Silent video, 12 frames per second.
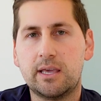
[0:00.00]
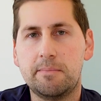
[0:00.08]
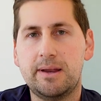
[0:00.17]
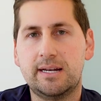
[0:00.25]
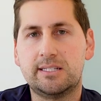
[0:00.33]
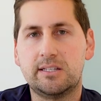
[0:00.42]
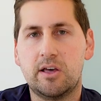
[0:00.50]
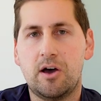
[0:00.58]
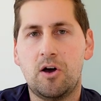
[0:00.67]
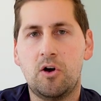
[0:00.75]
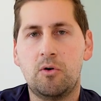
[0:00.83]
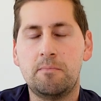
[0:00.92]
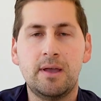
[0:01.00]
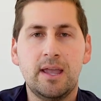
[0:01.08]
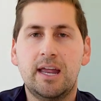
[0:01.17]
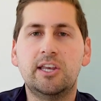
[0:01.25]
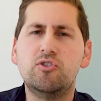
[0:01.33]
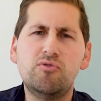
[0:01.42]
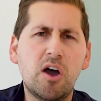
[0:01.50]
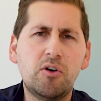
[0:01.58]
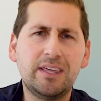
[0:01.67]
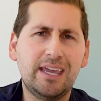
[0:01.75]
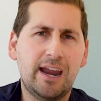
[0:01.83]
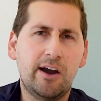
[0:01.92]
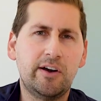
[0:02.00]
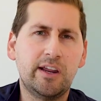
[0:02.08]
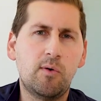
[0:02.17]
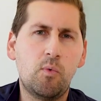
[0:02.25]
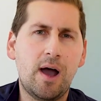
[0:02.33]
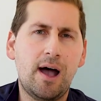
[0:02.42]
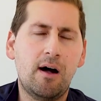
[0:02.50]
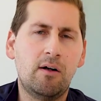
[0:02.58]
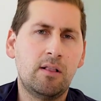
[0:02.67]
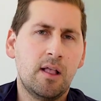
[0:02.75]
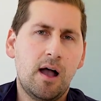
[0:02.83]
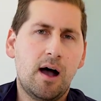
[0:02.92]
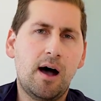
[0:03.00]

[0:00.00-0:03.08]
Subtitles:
committed to the home and you know the area well,